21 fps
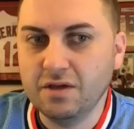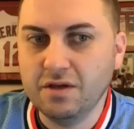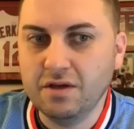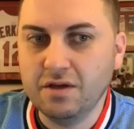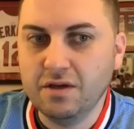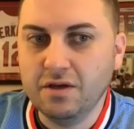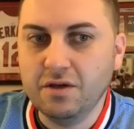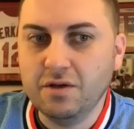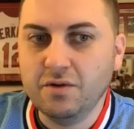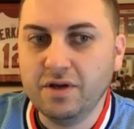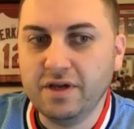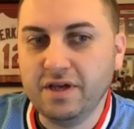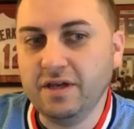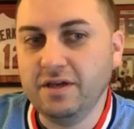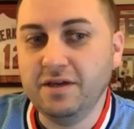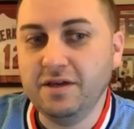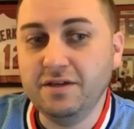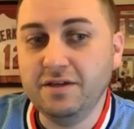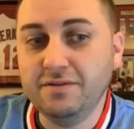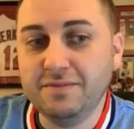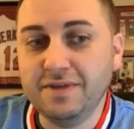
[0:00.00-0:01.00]
But
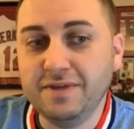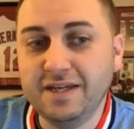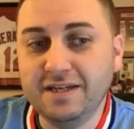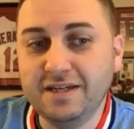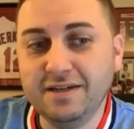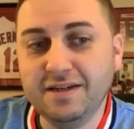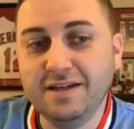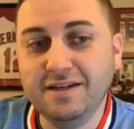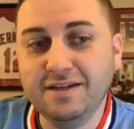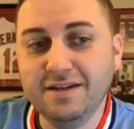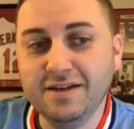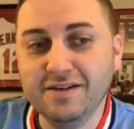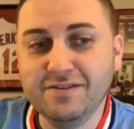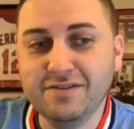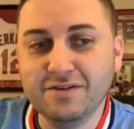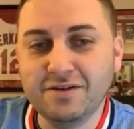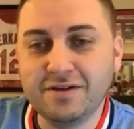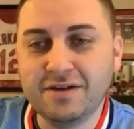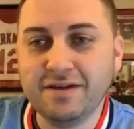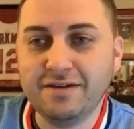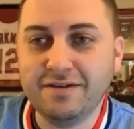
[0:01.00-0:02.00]
he does
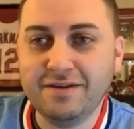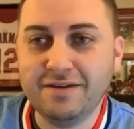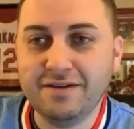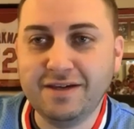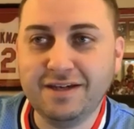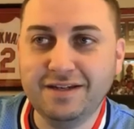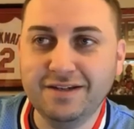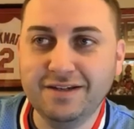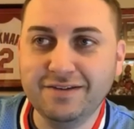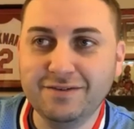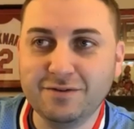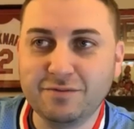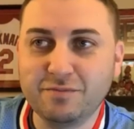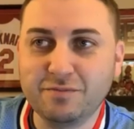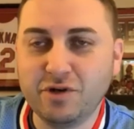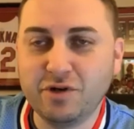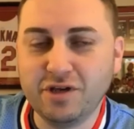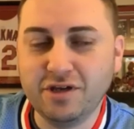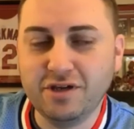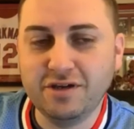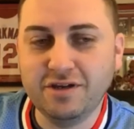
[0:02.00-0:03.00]
look
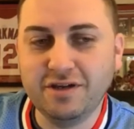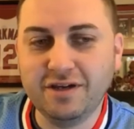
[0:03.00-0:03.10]
pretty good.